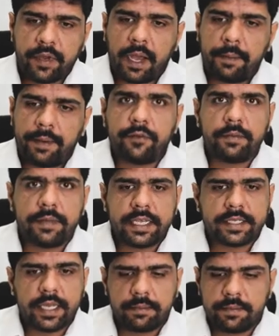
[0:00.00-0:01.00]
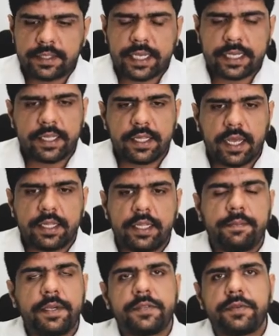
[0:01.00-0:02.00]
apart from these numbers, I think the
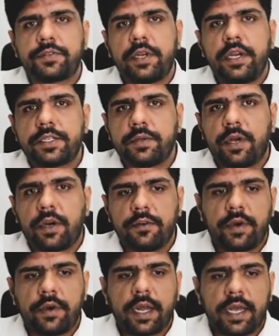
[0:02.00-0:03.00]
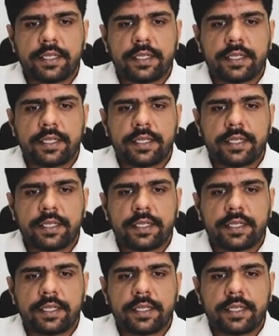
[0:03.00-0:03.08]
other piece which really stood out for